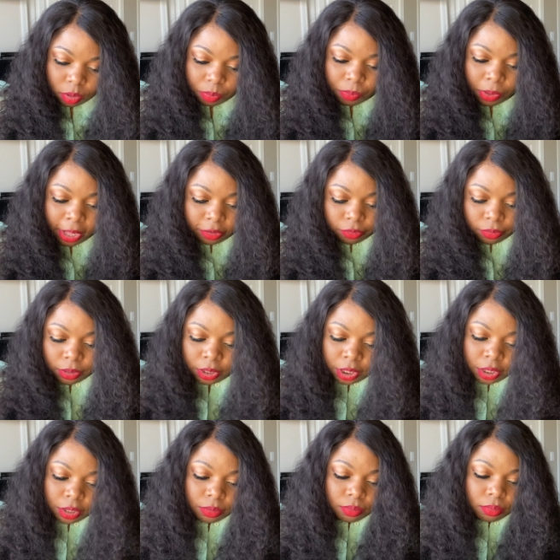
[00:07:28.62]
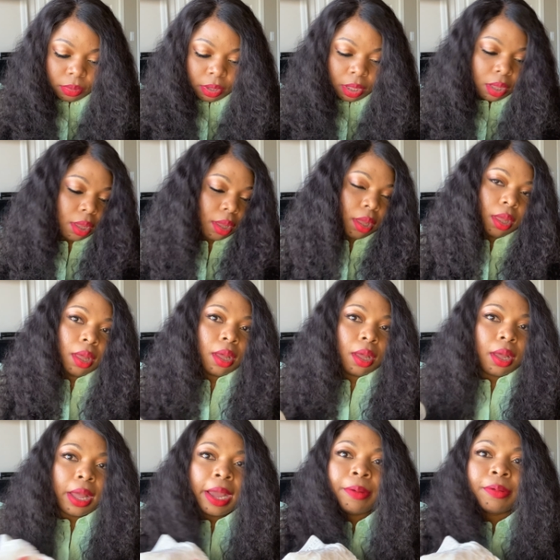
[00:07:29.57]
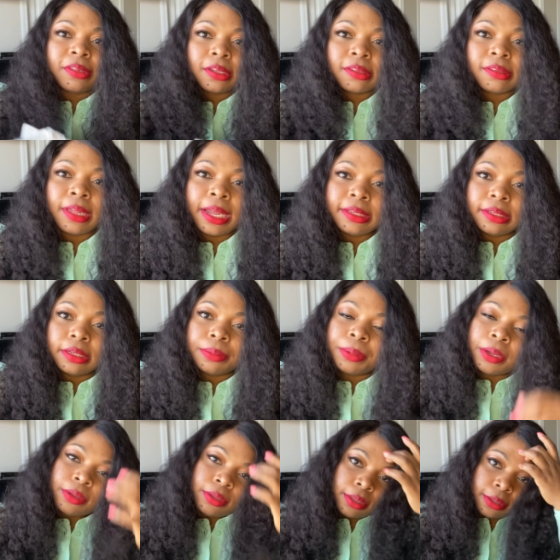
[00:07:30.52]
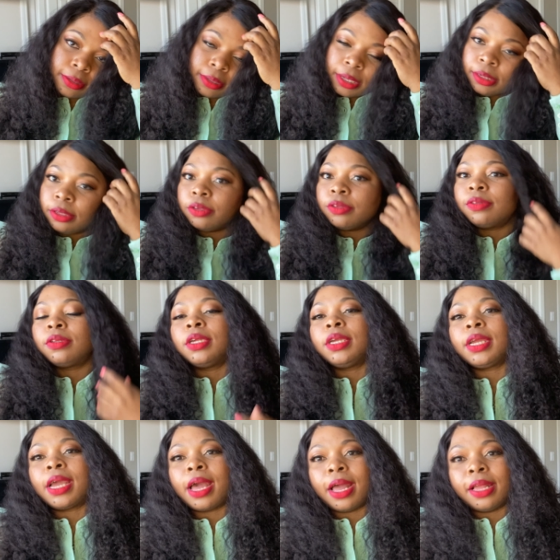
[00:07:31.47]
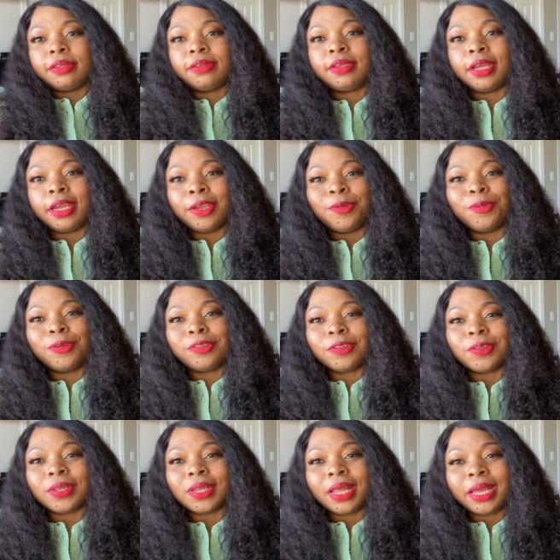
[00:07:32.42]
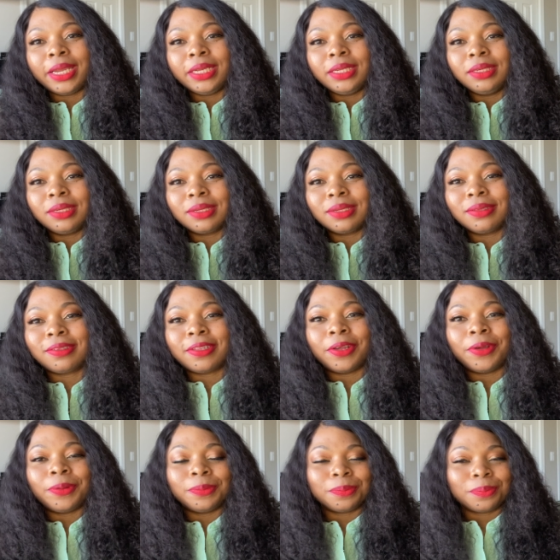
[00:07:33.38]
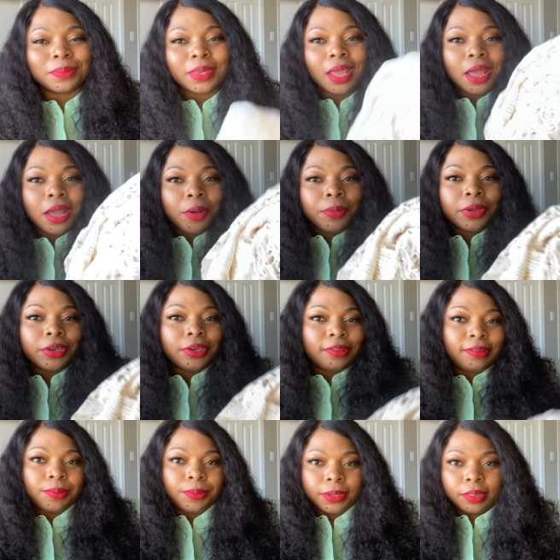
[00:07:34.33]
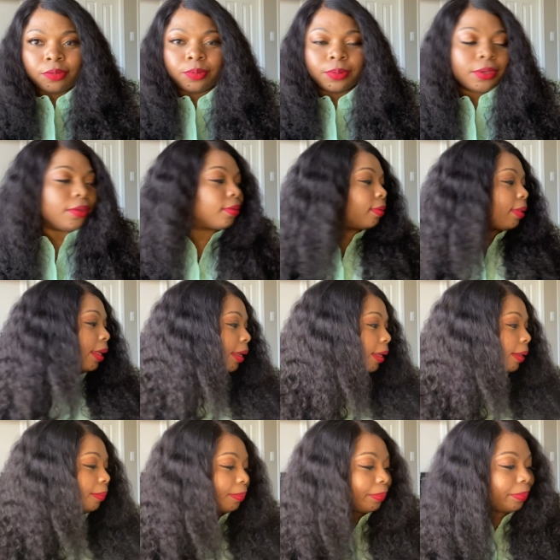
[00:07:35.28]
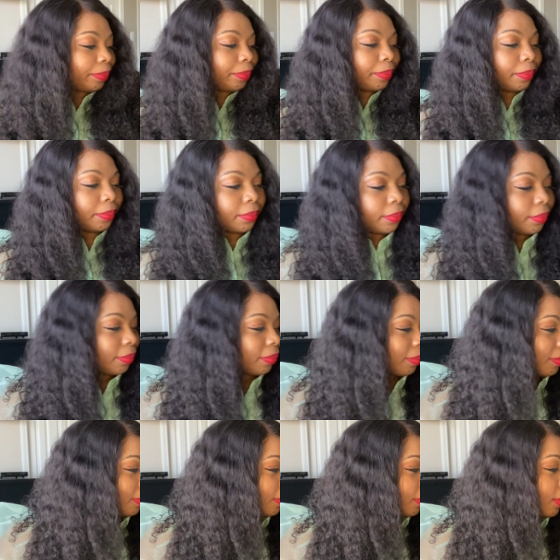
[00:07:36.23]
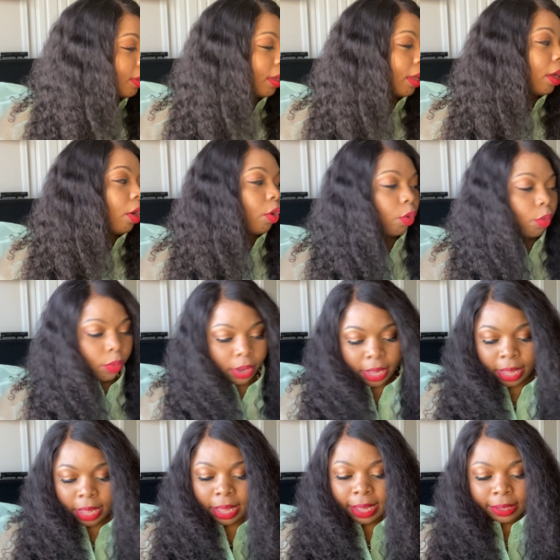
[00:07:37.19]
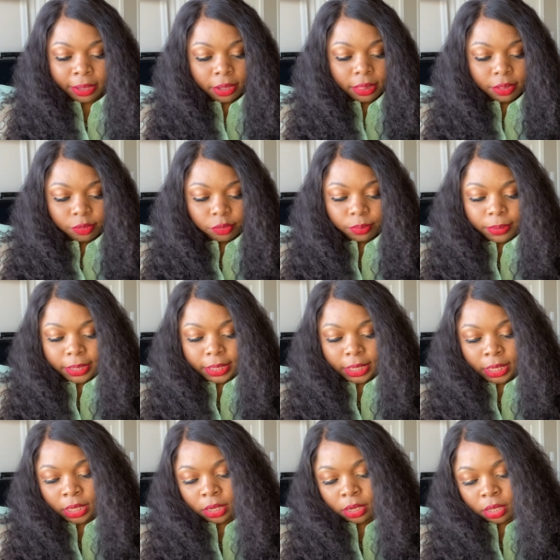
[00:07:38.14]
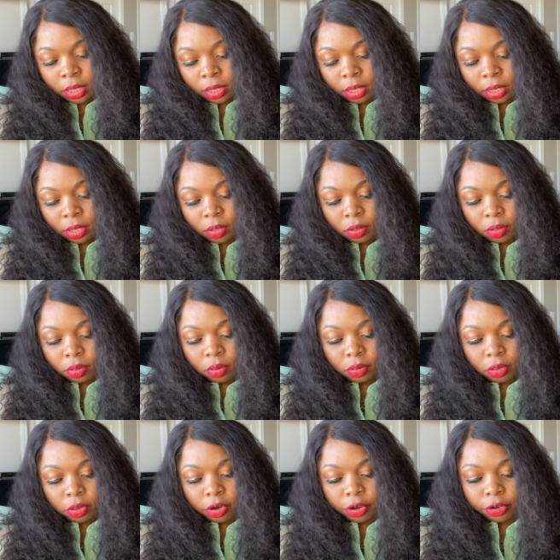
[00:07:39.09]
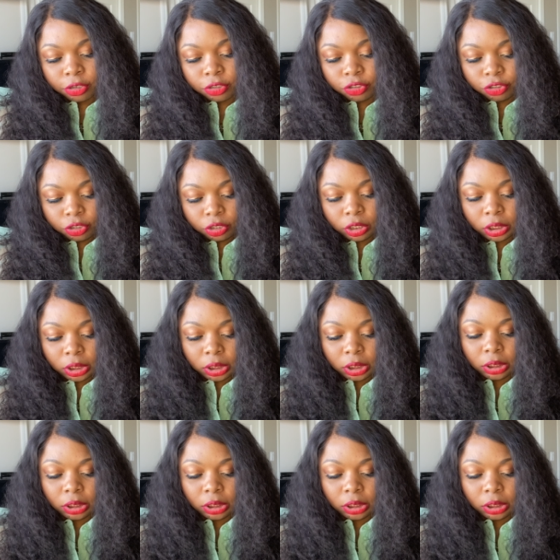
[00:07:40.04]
I'm actually I was excited about this. I just didn't catch that it was online, so we're gonna see what this one looks like. Oh, uh, I got this one in a large.